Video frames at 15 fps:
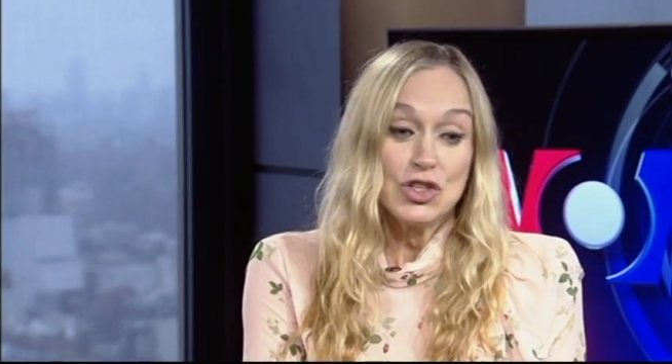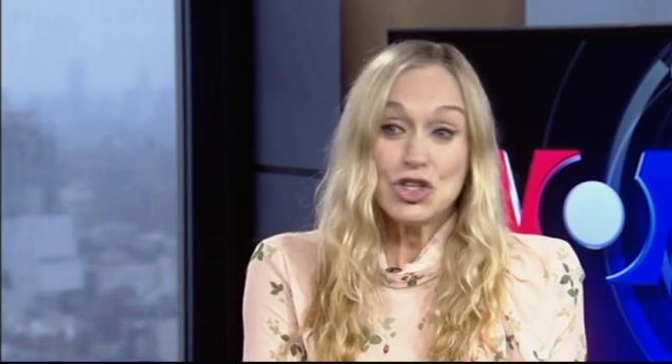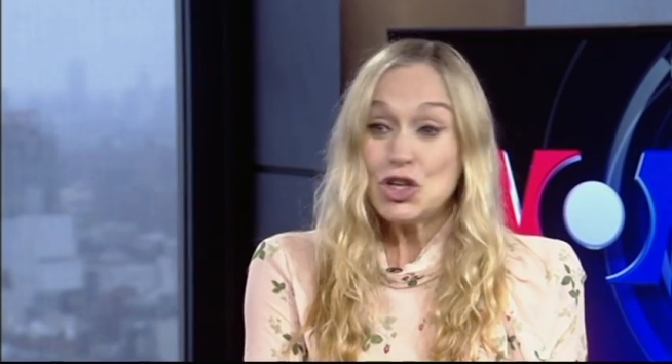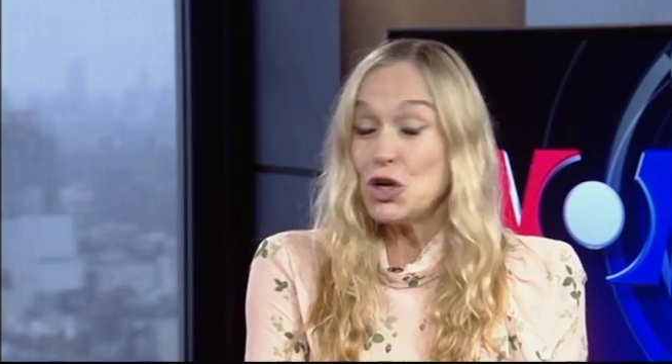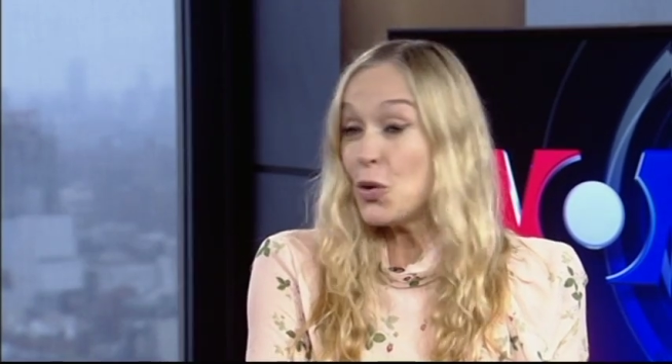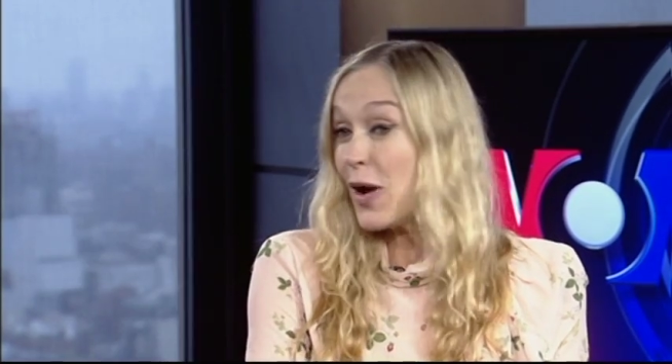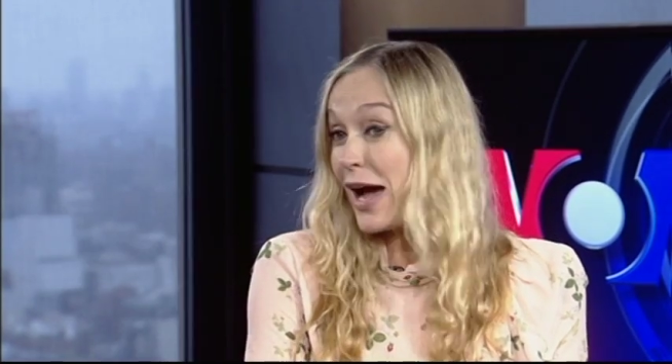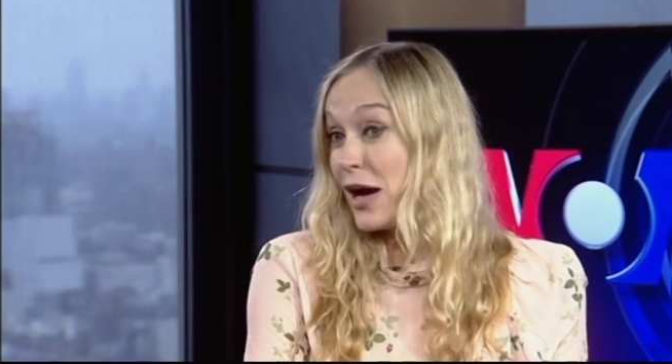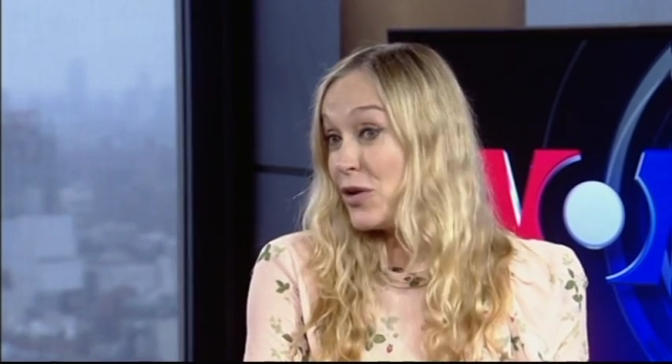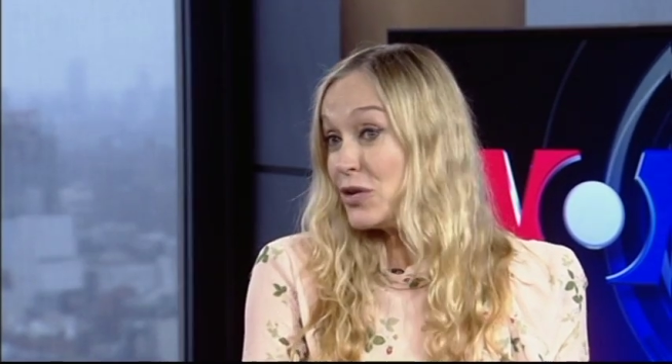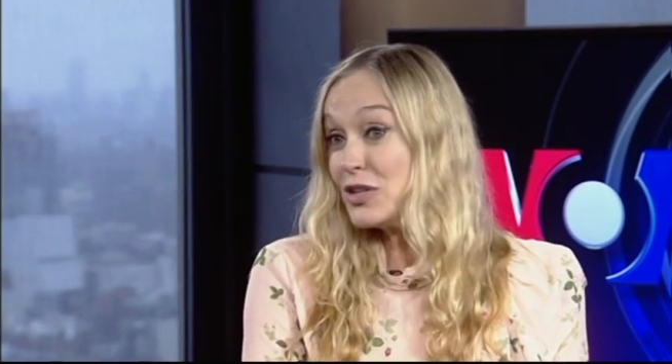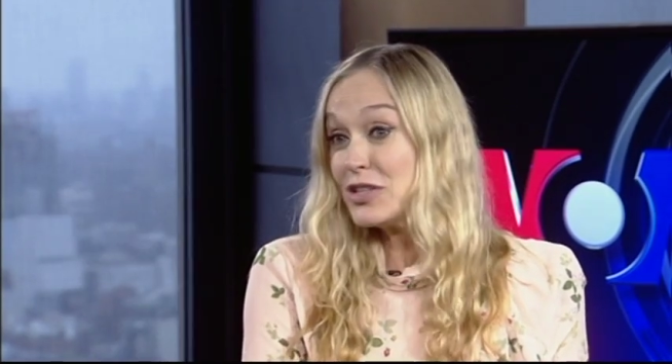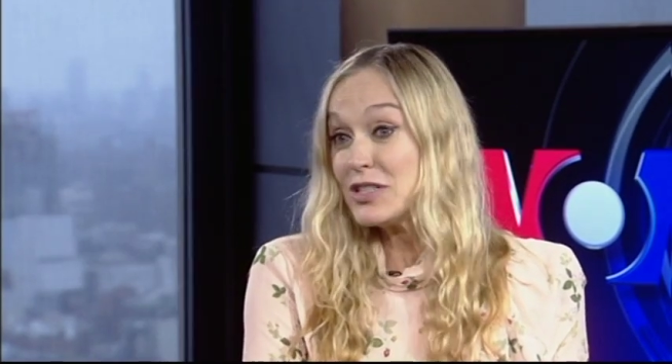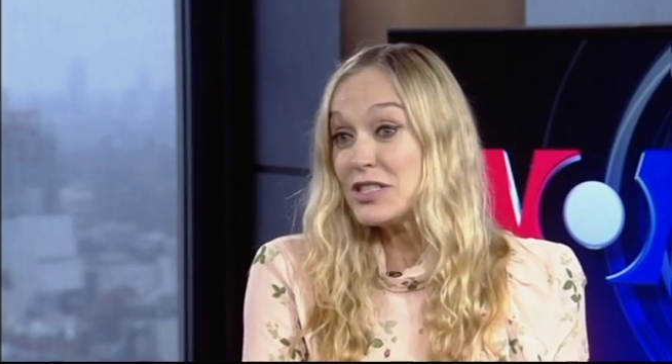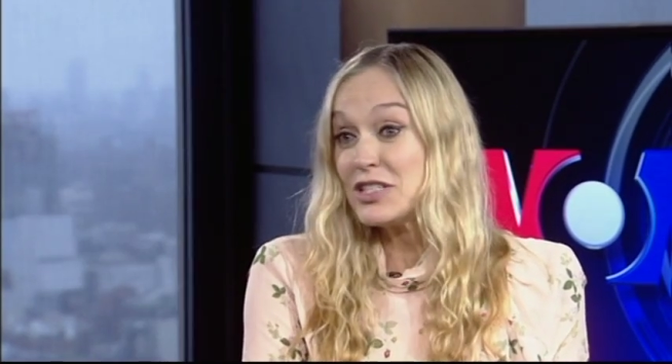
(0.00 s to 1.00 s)
two
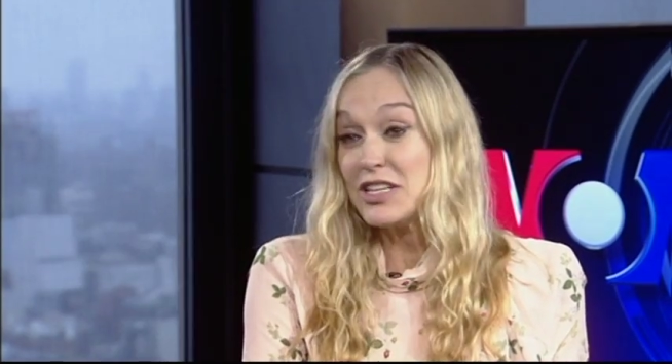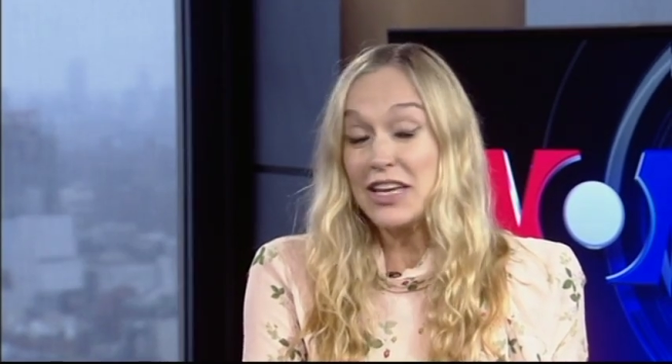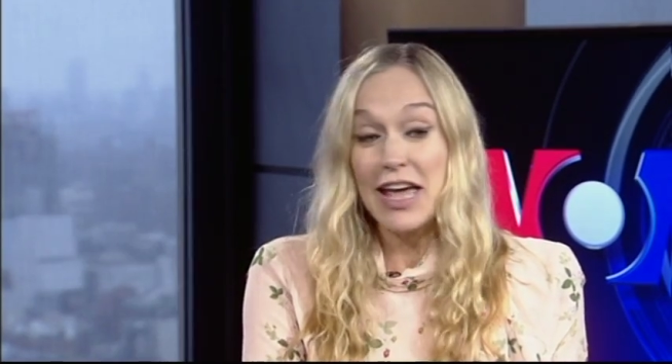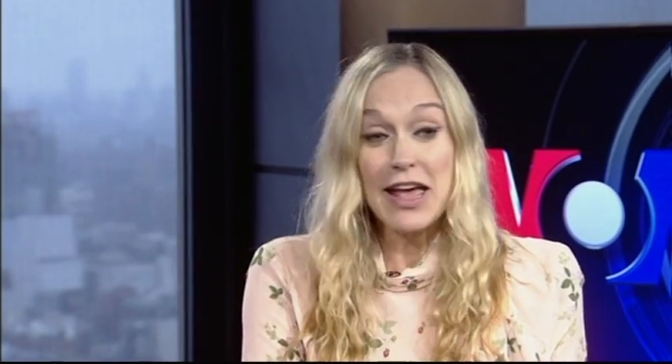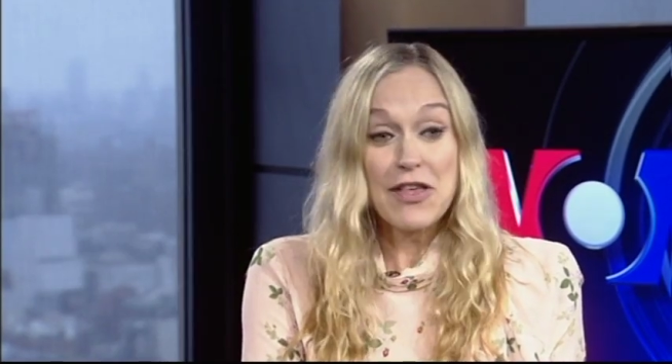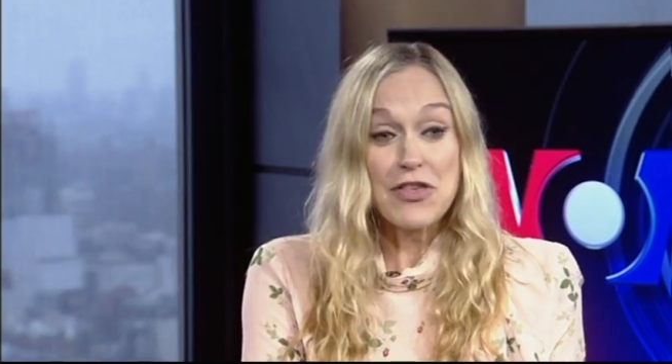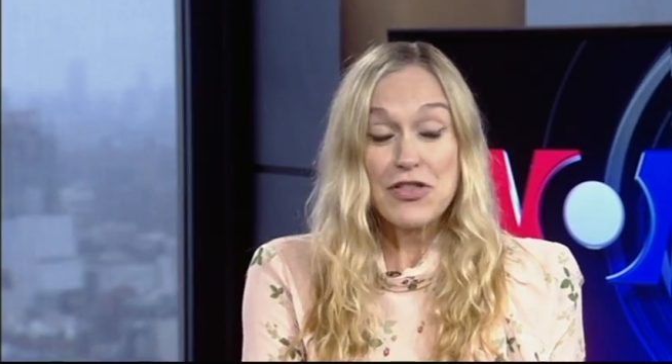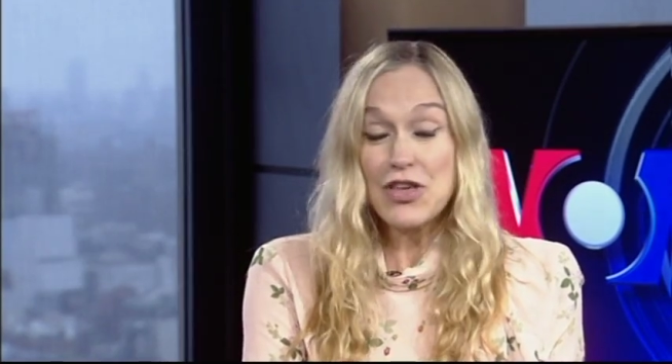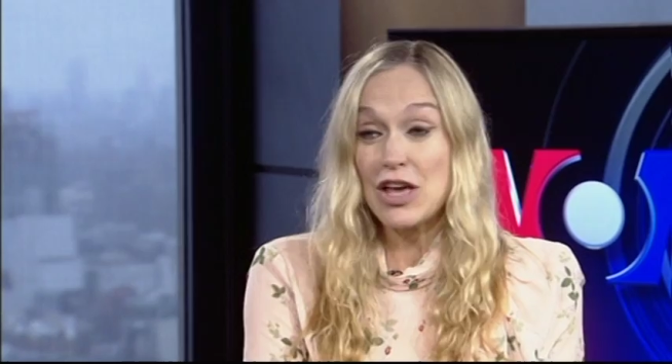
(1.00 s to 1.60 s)
hours to get